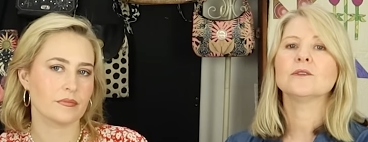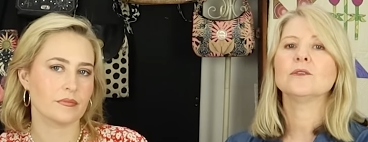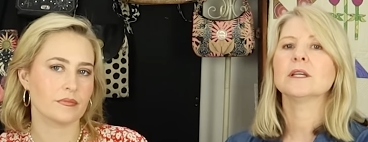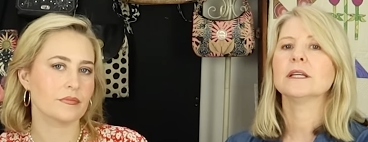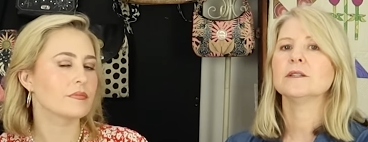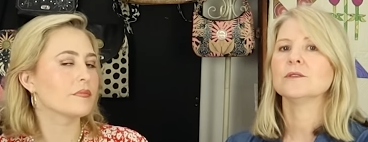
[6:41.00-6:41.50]
Speaker 1: You
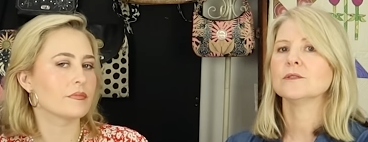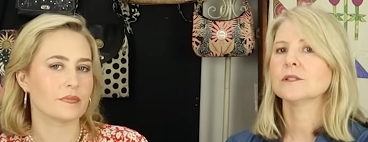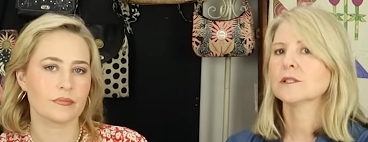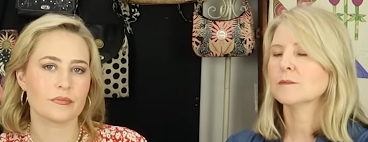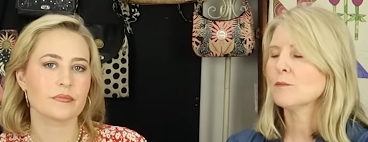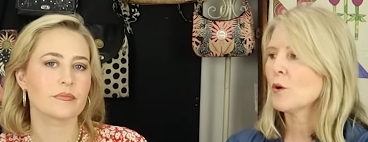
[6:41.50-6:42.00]
can use
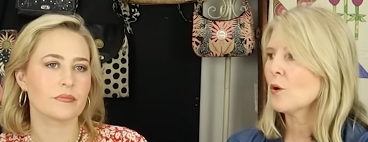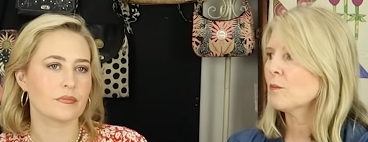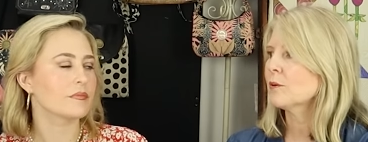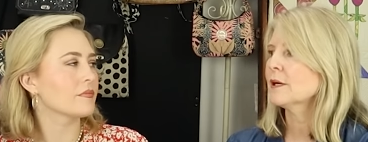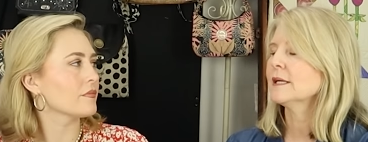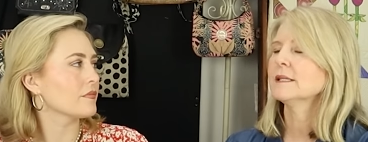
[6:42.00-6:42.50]
small
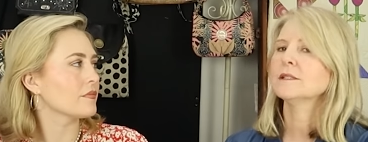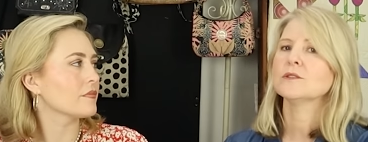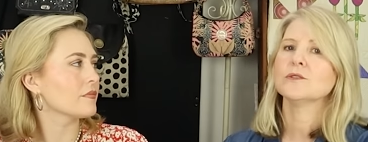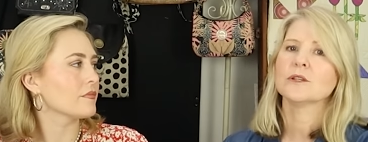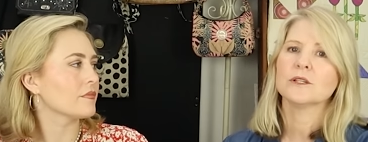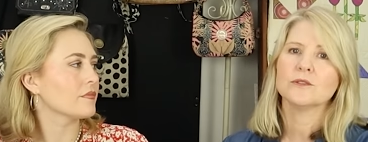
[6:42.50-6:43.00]
prints.
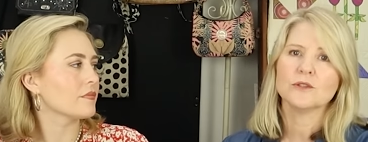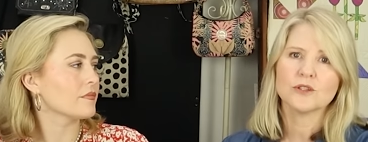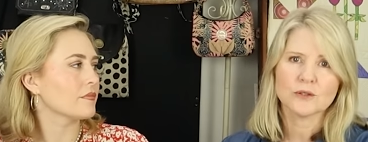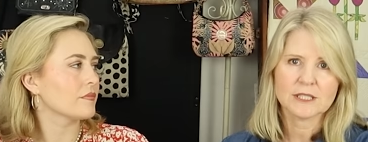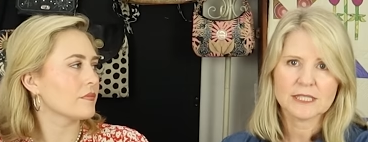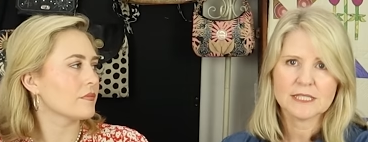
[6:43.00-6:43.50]
You can use
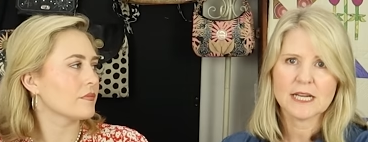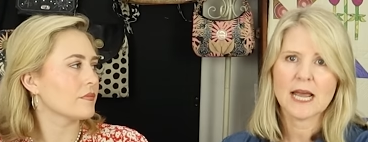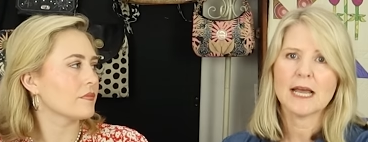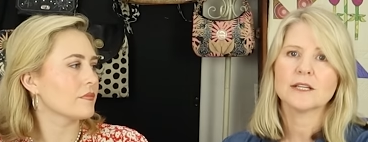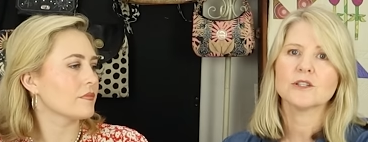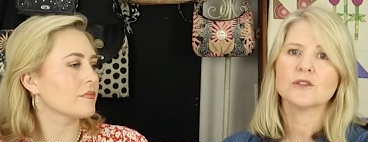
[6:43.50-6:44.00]
your
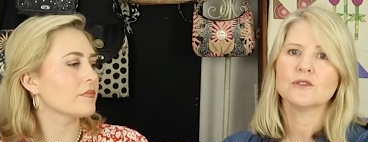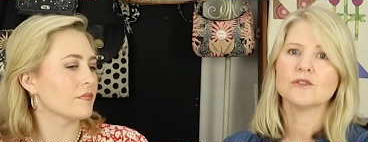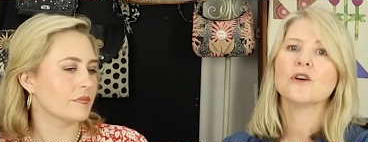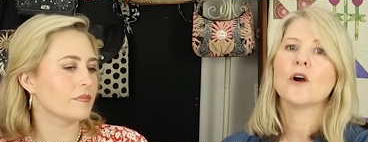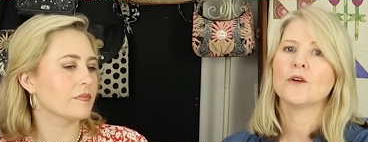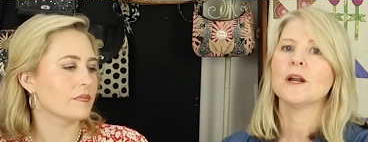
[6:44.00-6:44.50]
stash. You mm-hmm.
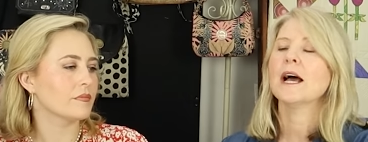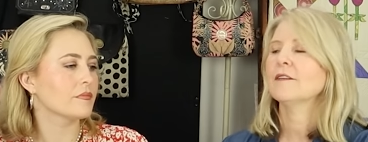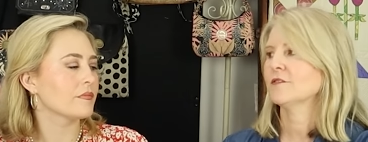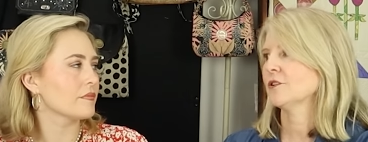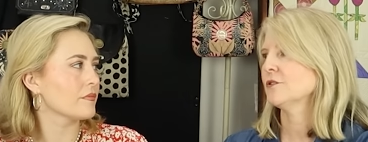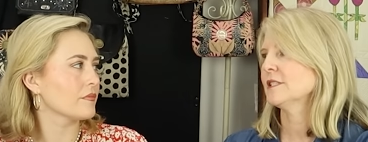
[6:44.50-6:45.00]
don't
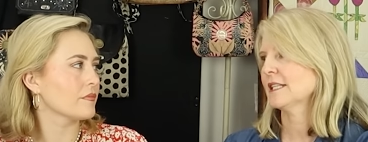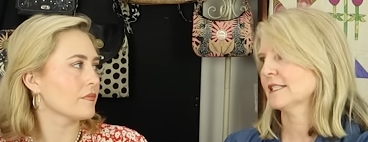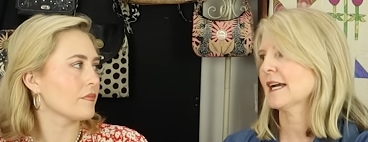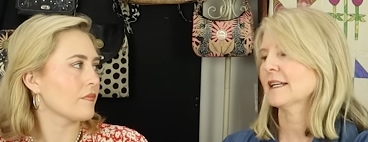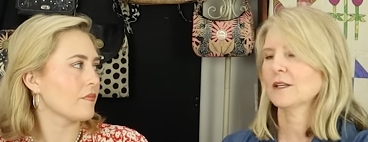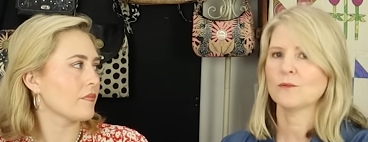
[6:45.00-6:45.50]
have to use
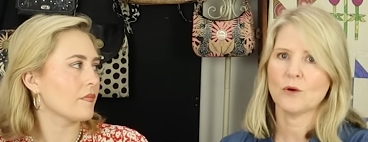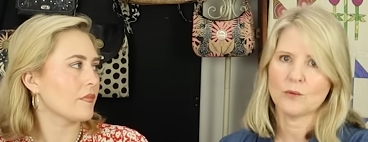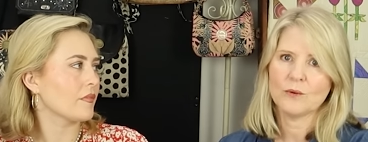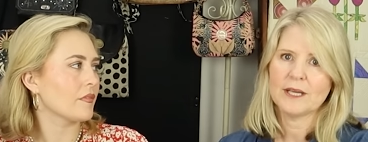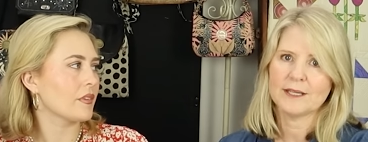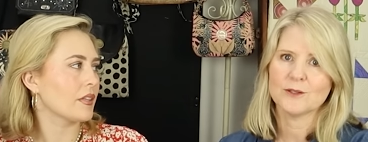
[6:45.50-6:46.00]
exactly what
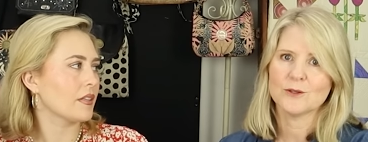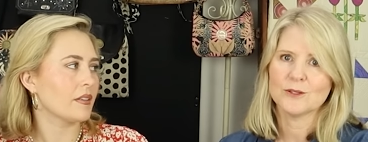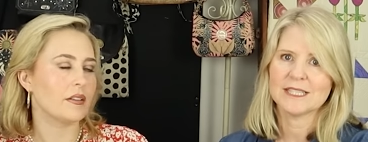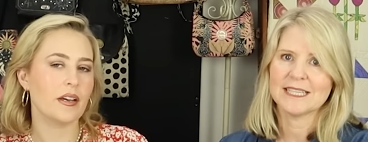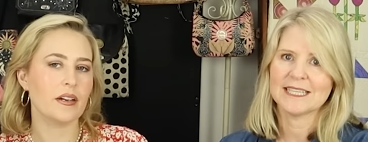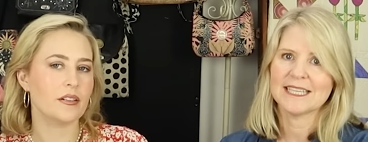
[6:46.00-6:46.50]
we're
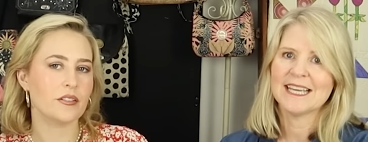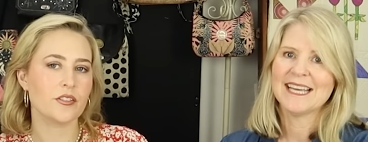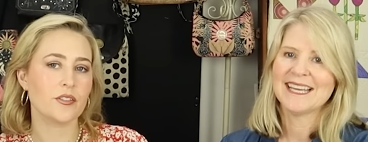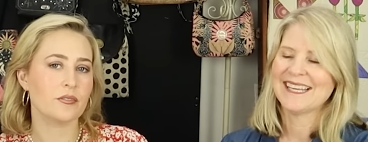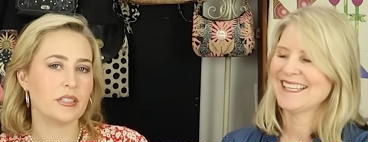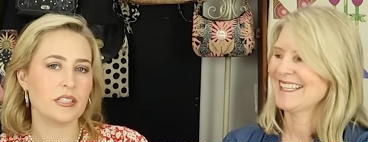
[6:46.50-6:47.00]
using. Yeah,
Speaker 2: you
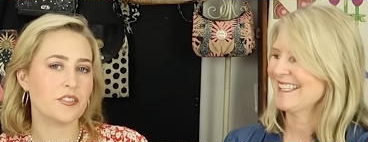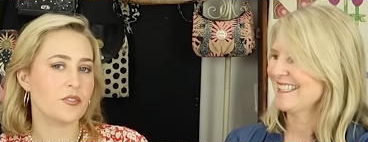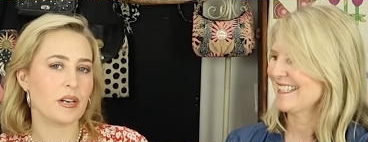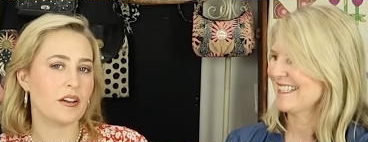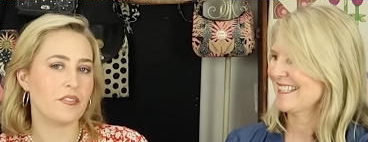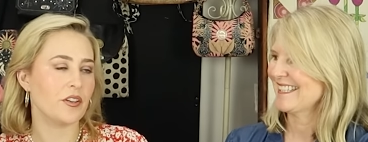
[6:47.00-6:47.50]
could really do
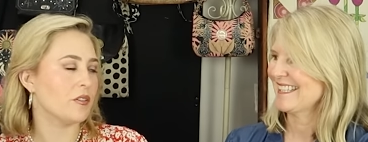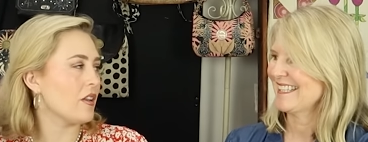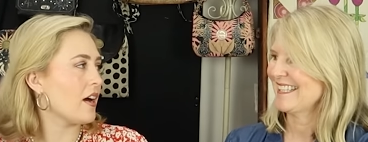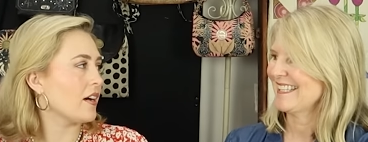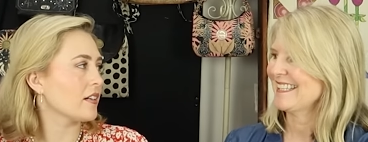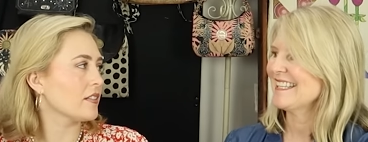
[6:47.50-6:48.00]
whatever you
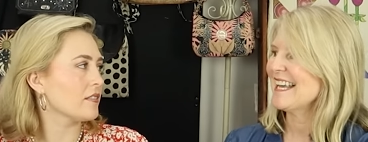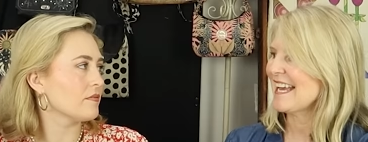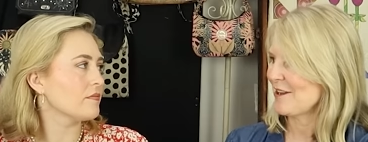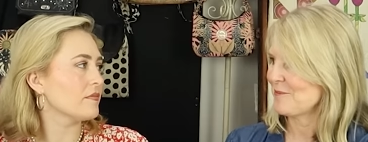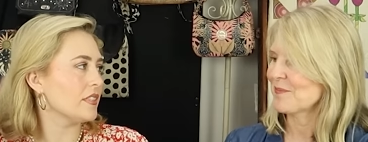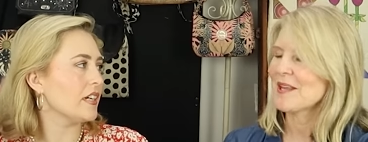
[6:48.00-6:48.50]
like
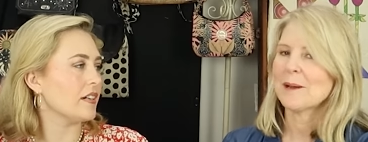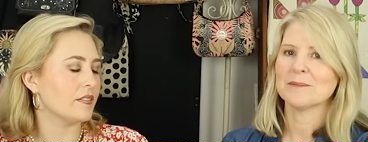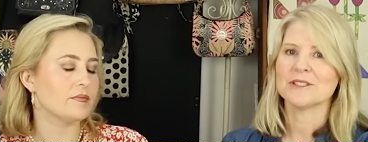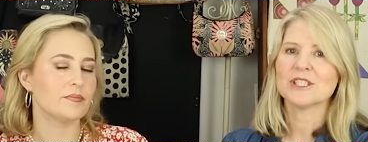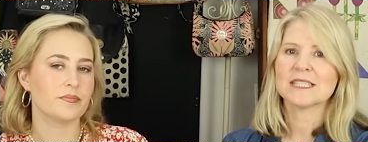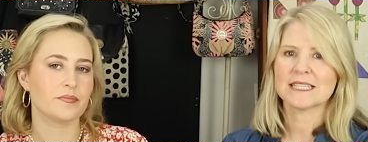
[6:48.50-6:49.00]
yeah, yeah.
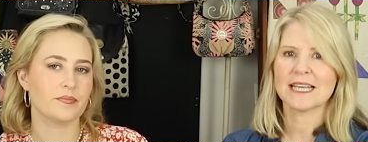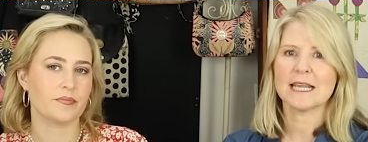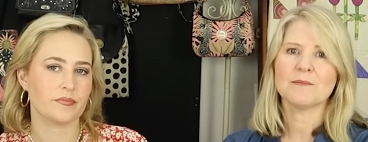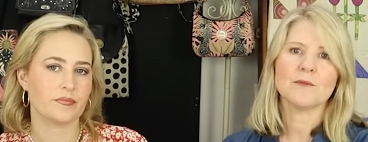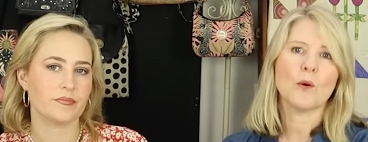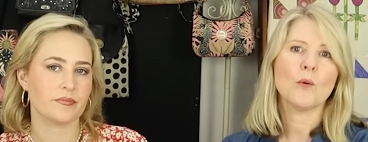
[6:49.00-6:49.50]
Speaker 1: Just
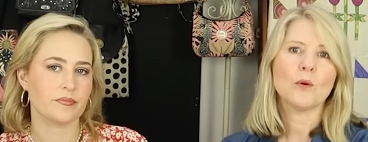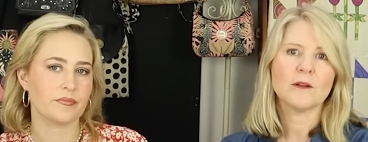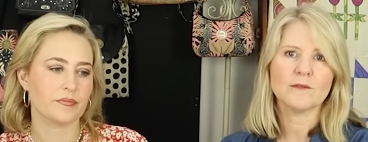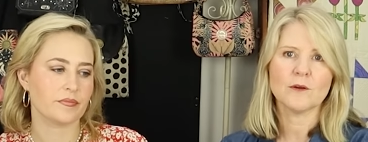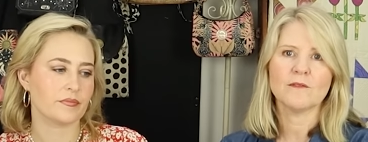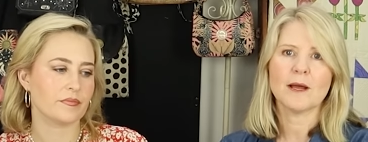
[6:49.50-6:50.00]
keep all
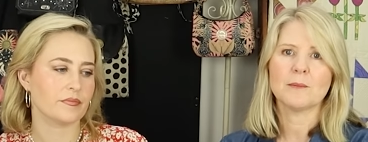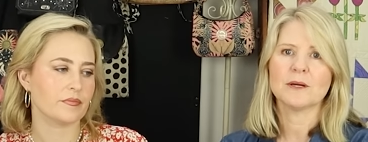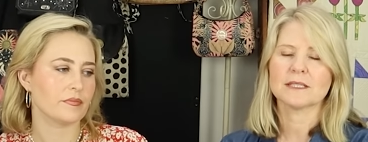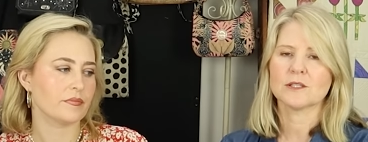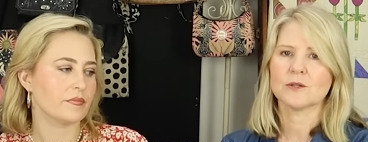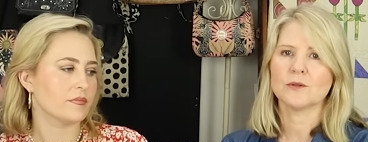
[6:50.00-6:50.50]
of your
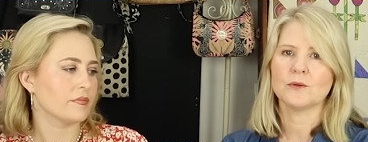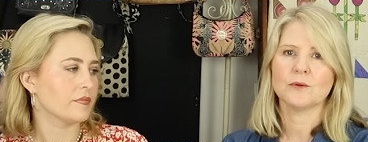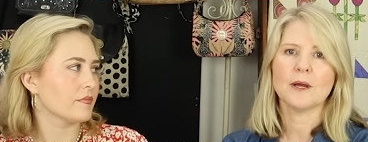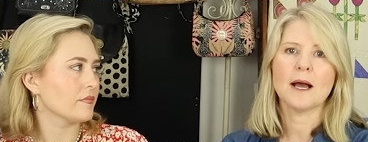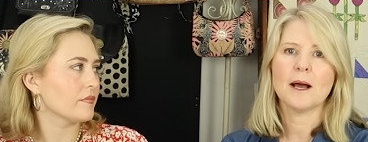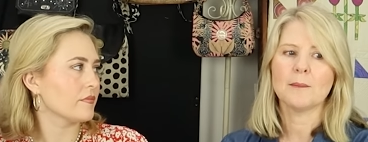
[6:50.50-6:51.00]
fabrics to
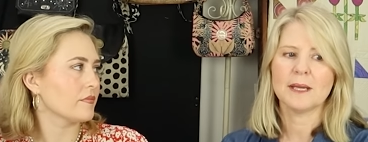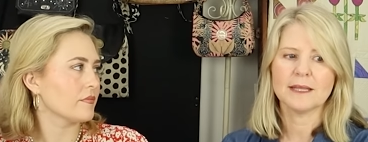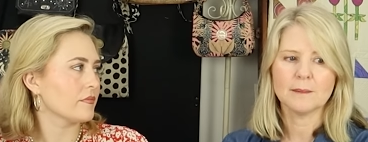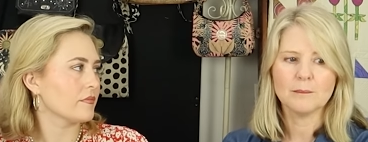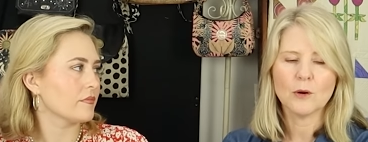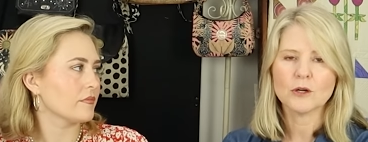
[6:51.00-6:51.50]
um,
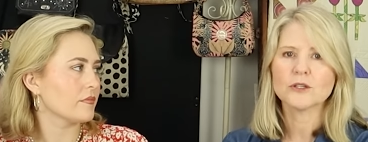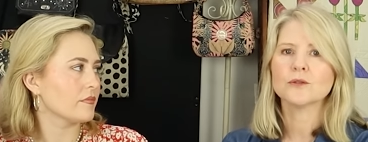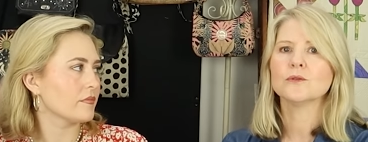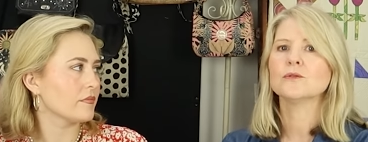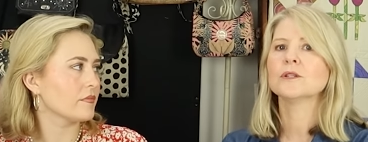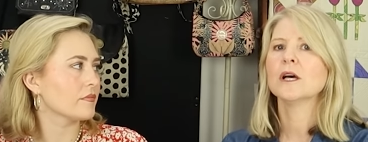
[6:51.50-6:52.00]
either
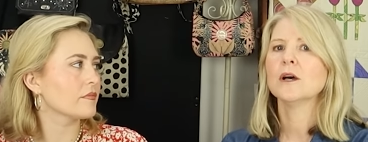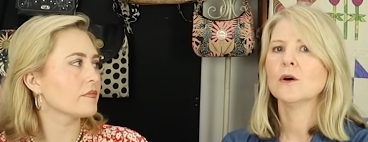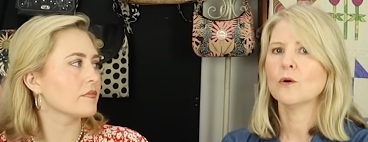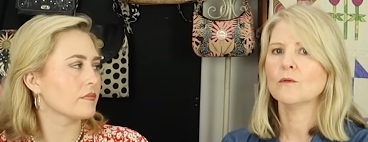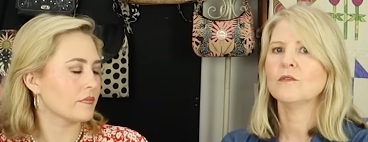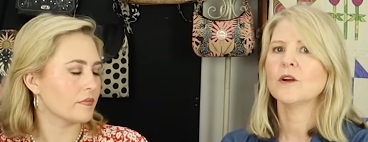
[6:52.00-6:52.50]
mottled or